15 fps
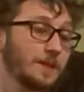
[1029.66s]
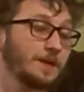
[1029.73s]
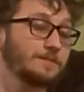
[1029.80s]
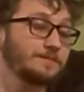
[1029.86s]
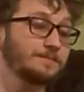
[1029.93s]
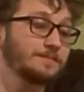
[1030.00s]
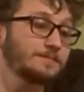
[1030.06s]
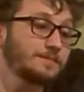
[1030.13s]

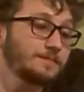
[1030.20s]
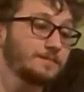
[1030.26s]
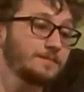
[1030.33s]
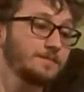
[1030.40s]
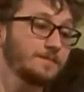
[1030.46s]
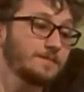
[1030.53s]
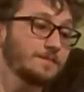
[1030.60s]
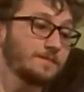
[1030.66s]

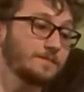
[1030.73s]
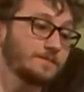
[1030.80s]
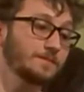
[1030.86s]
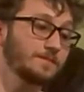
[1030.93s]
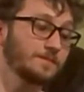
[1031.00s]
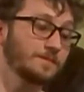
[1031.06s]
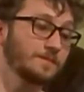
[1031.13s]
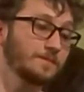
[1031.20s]

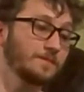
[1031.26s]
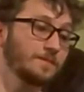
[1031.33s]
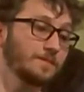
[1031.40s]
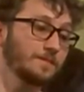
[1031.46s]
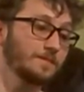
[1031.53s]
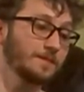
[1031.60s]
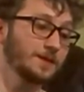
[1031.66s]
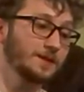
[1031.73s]

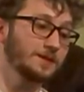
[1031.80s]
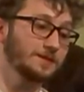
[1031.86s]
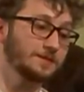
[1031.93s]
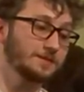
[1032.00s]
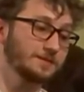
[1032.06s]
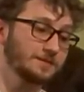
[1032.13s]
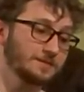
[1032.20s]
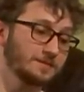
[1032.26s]

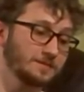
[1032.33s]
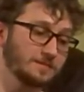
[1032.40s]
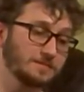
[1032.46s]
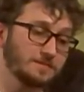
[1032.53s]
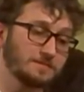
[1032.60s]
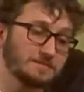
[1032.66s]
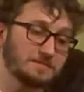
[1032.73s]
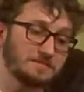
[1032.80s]

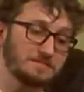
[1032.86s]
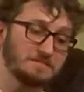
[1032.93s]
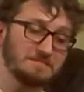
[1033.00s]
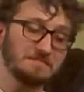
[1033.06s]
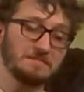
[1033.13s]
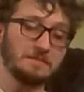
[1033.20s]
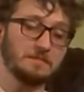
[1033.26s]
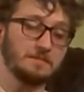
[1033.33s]

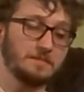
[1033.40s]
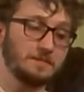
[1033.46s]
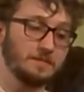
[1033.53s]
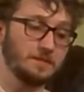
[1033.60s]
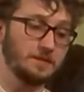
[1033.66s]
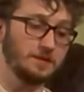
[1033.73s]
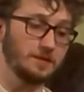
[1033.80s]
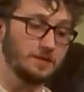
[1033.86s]

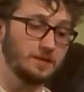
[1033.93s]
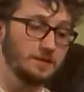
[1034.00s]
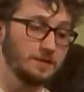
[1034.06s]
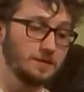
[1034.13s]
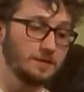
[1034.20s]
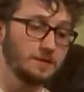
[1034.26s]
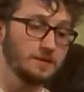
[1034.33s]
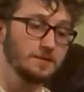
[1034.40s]

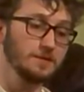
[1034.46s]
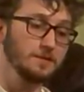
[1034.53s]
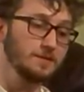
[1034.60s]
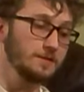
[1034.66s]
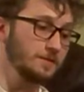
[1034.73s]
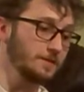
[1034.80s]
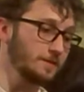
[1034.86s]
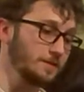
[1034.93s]

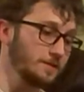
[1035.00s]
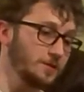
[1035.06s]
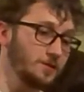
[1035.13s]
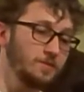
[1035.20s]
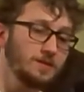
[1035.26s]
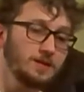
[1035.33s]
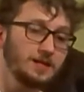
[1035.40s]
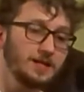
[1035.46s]

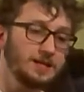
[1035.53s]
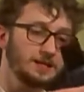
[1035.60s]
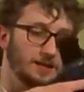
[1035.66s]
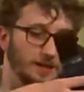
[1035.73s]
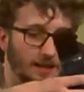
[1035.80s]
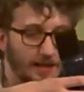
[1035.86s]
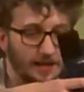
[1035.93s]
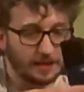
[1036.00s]
No words are spoken by the person on screen.